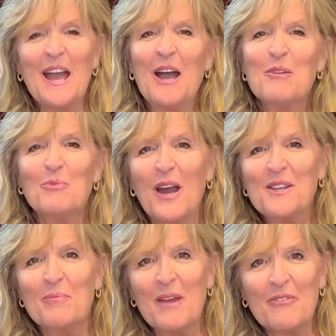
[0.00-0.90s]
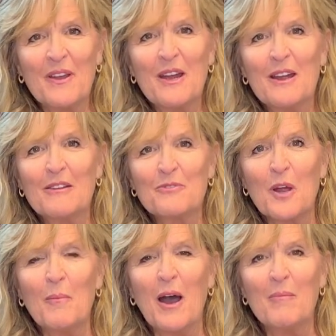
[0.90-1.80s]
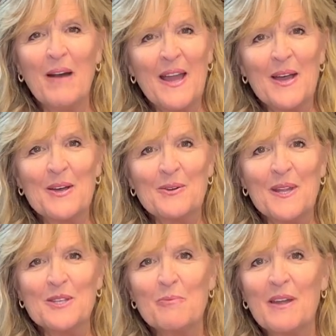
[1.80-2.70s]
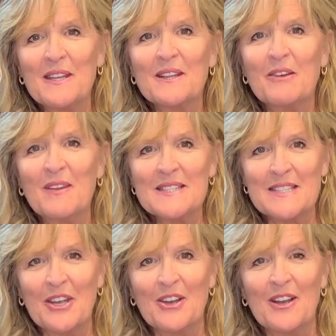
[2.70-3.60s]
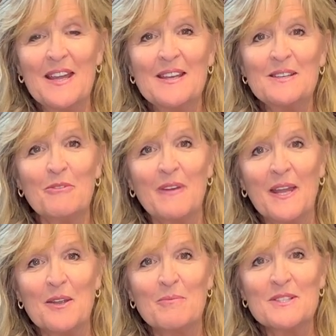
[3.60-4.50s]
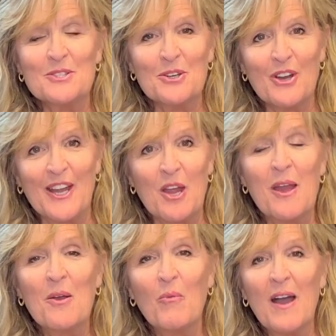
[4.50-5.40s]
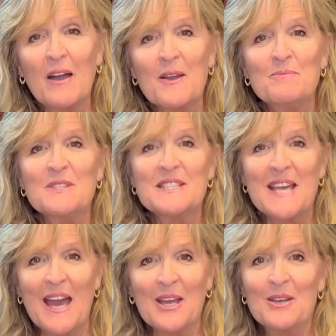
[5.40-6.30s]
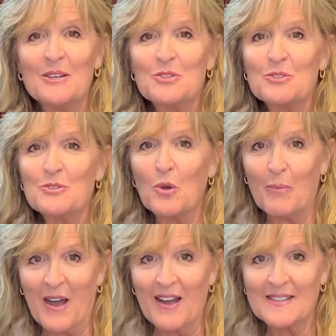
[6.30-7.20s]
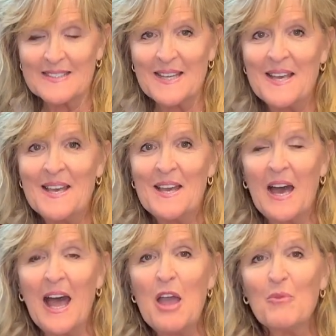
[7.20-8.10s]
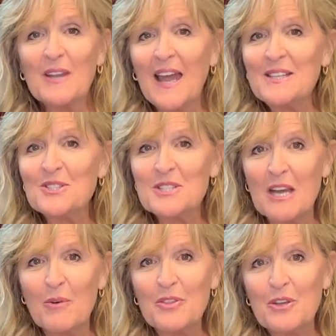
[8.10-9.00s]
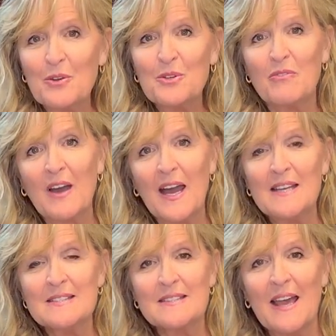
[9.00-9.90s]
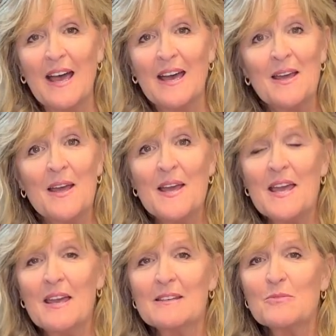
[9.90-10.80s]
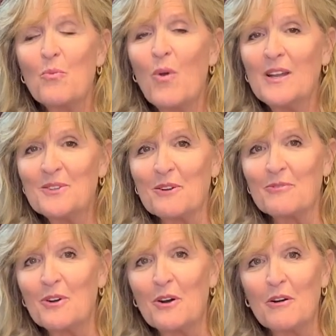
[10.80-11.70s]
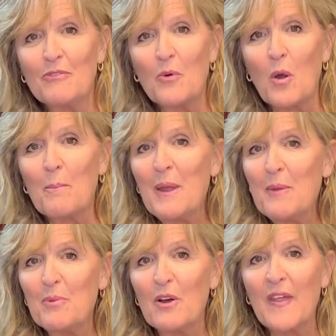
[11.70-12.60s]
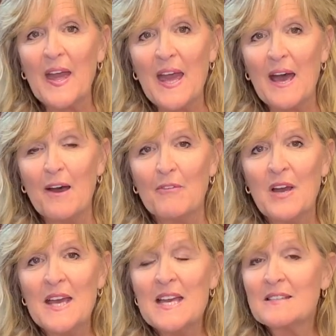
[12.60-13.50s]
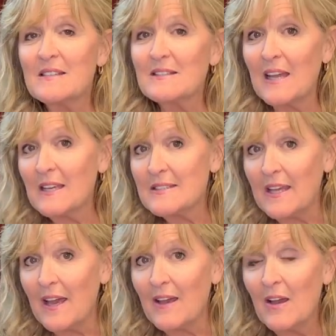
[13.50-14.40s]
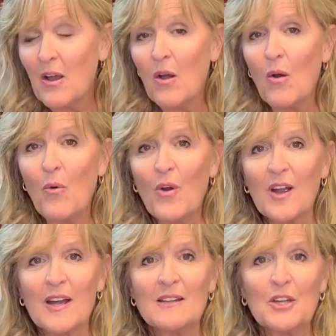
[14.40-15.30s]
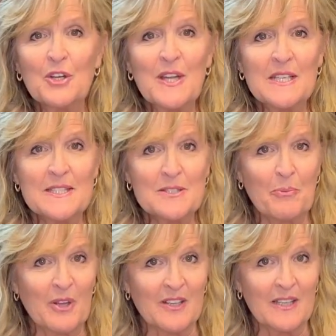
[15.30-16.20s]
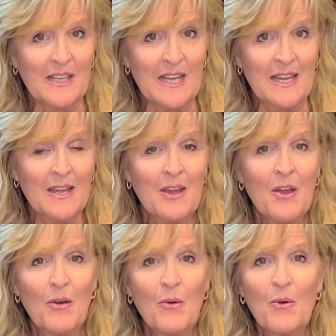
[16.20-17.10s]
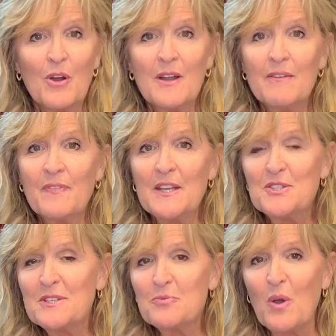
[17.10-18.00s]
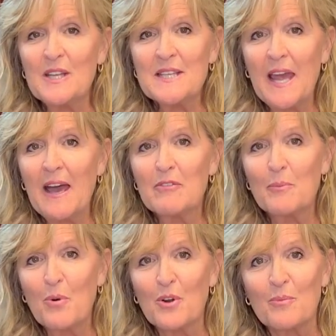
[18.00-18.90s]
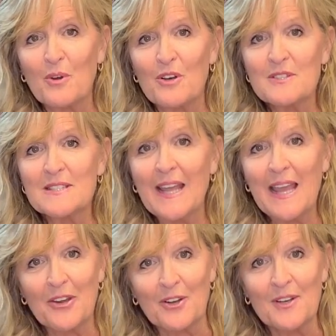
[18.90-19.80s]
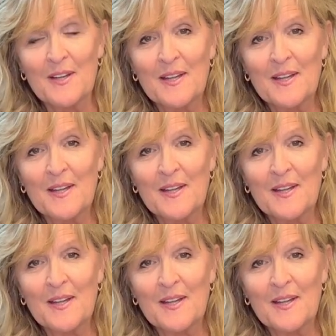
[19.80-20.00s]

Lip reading: I'm Rhonda McFerrin from On My Own Independent Living Center in Nevada, Missouri. Welcome to Tech Toolbox. I would like to share with you a device that is wonderful for people that have dyslexia or a learning disability, or if they just want to have a portable scanner.